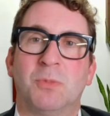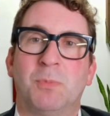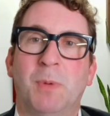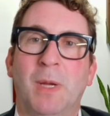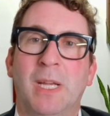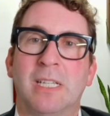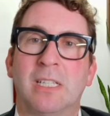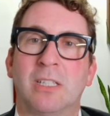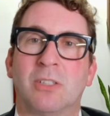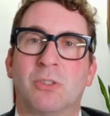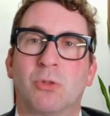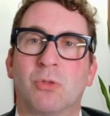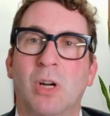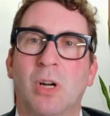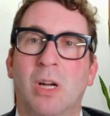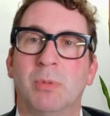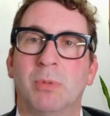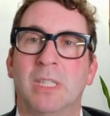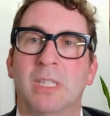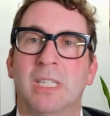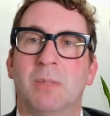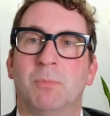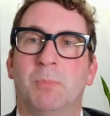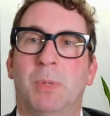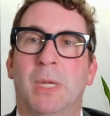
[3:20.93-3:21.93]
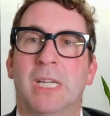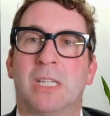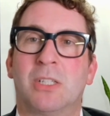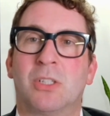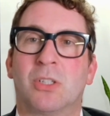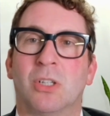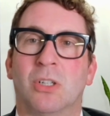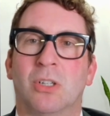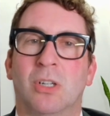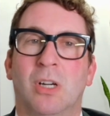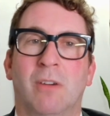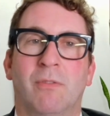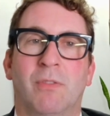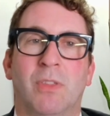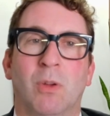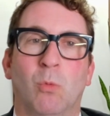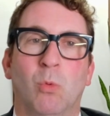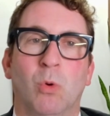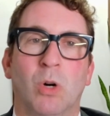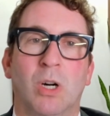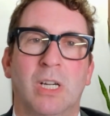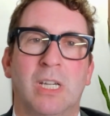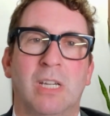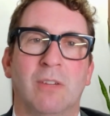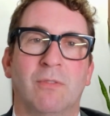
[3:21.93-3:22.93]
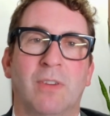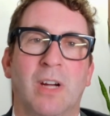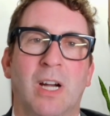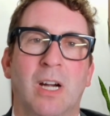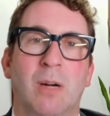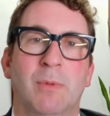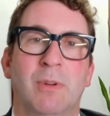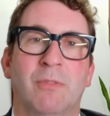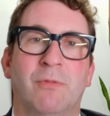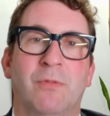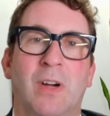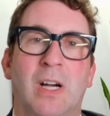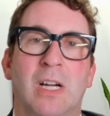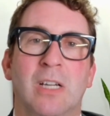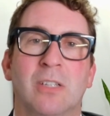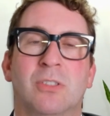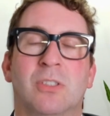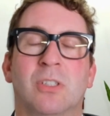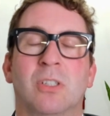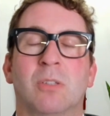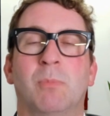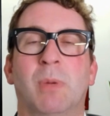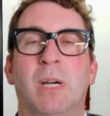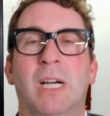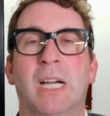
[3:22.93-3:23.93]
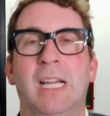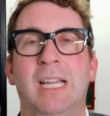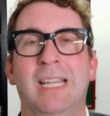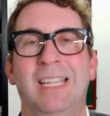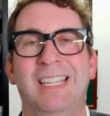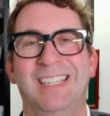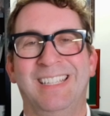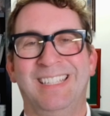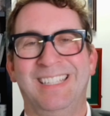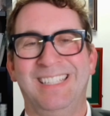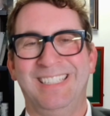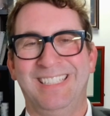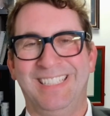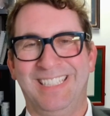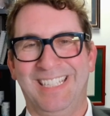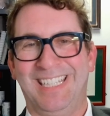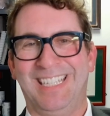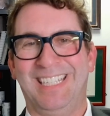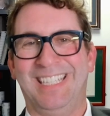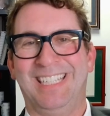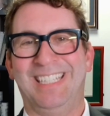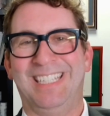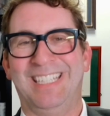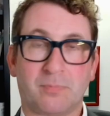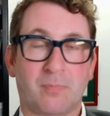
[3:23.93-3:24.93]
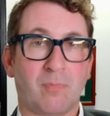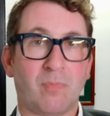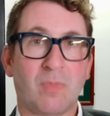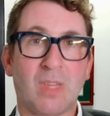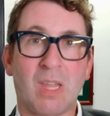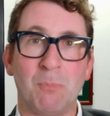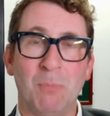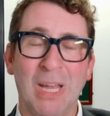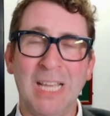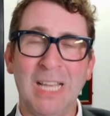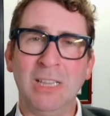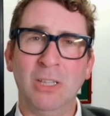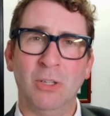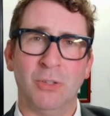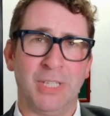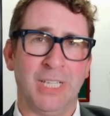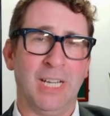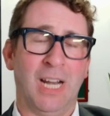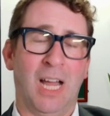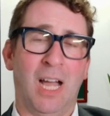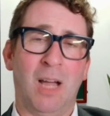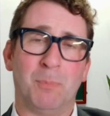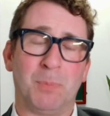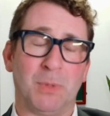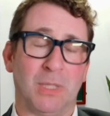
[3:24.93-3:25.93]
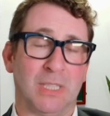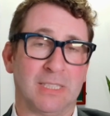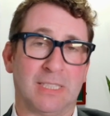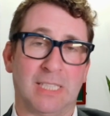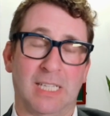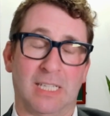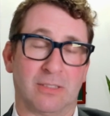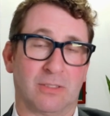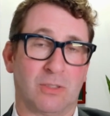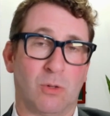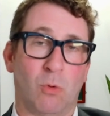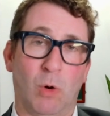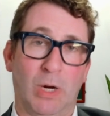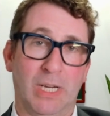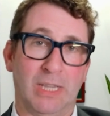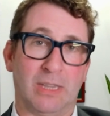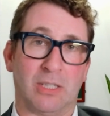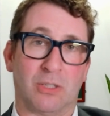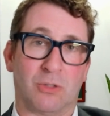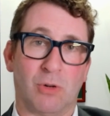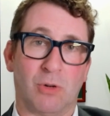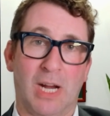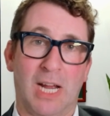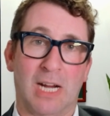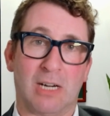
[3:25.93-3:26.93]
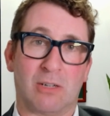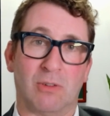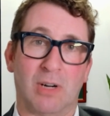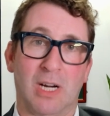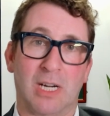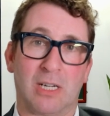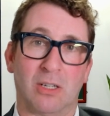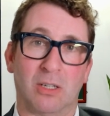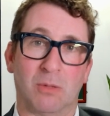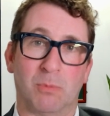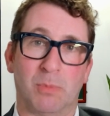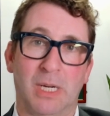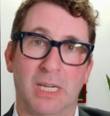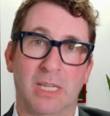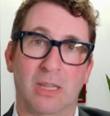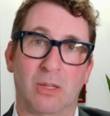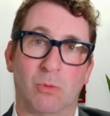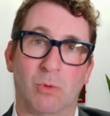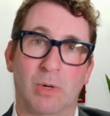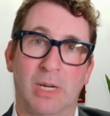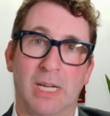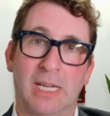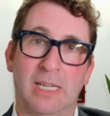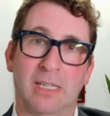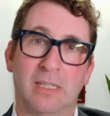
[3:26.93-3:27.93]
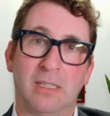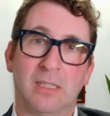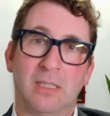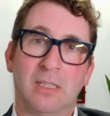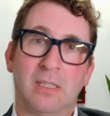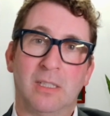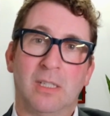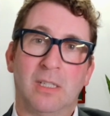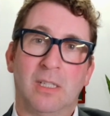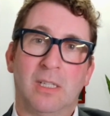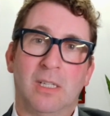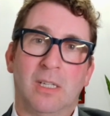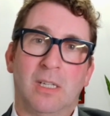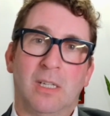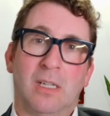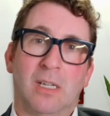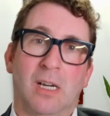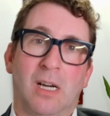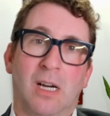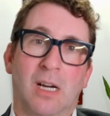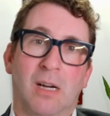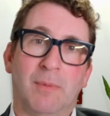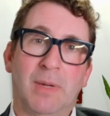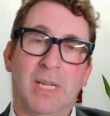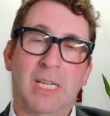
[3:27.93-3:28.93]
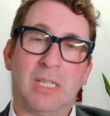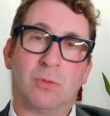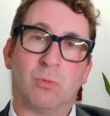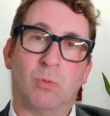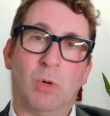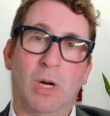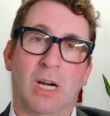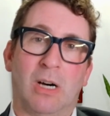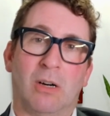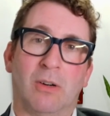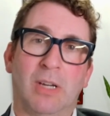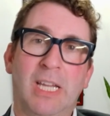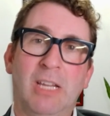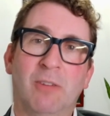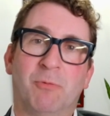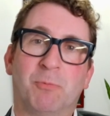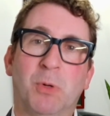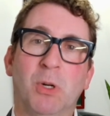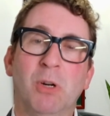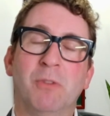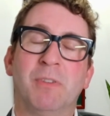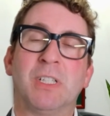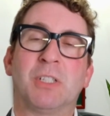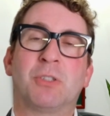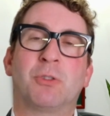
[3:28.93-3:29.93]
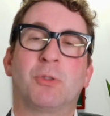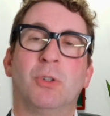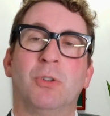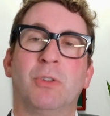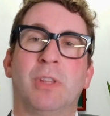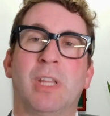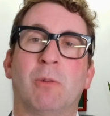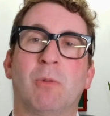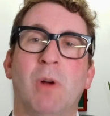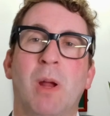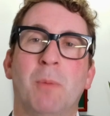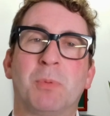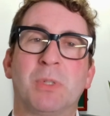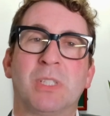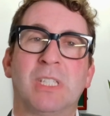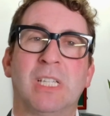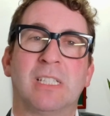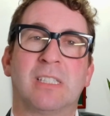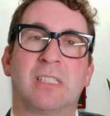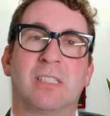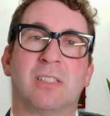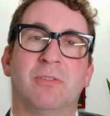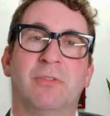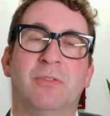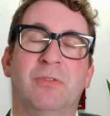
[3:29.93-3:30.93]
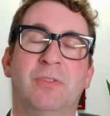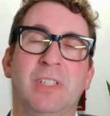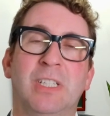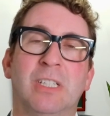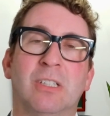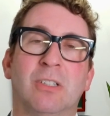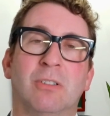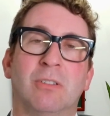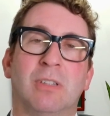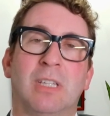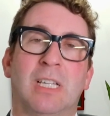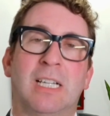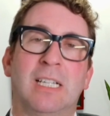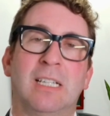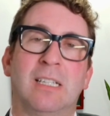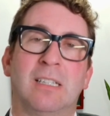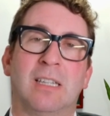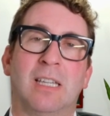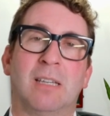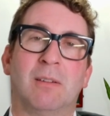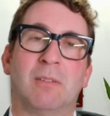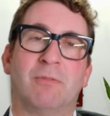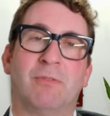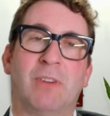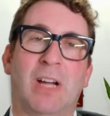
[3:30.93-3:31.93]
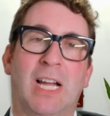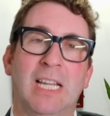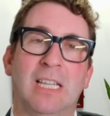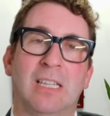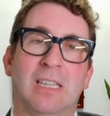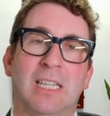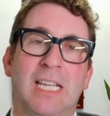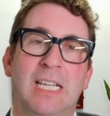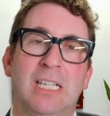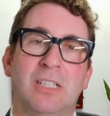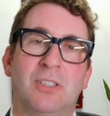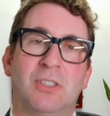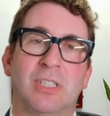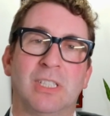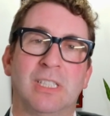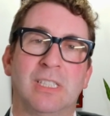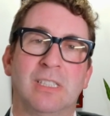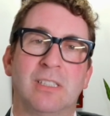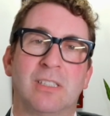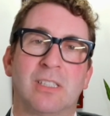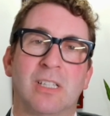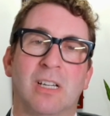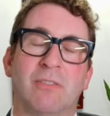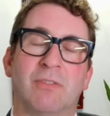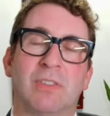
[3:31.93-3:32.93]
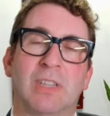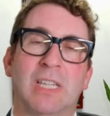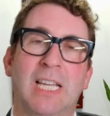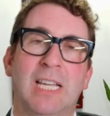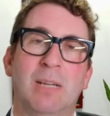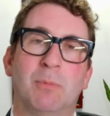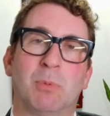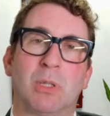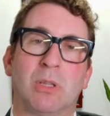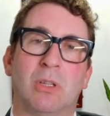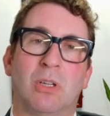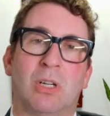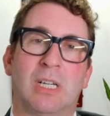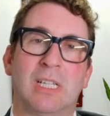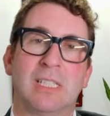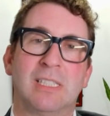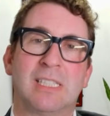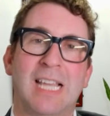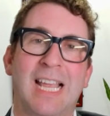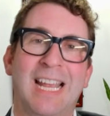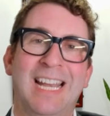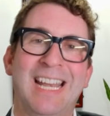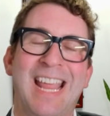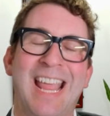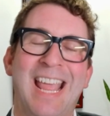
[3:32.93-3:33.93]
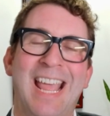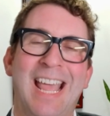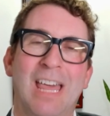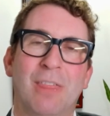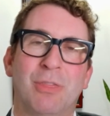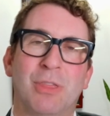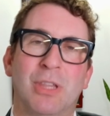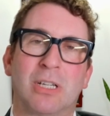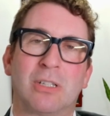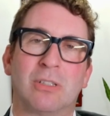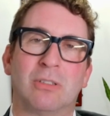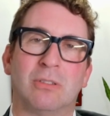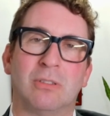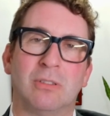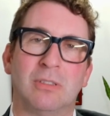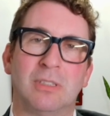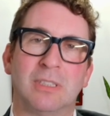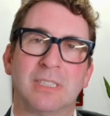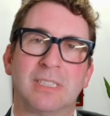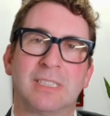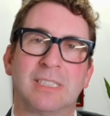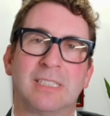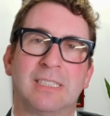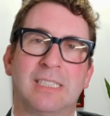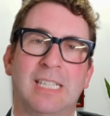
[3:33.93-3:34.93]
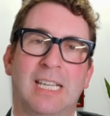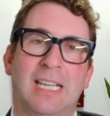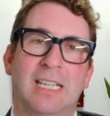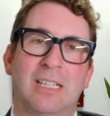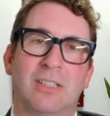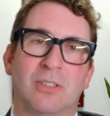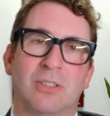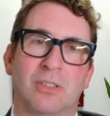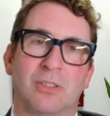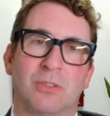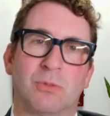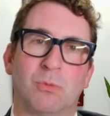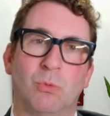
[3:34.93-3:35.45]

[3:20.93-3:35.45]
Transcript: troubling picture of the work environment fostered by Ye. Milo Yiannopoulos has quite the track record, by the way, as well. If proven true, they represent severe violations of labor laws and ethical standards.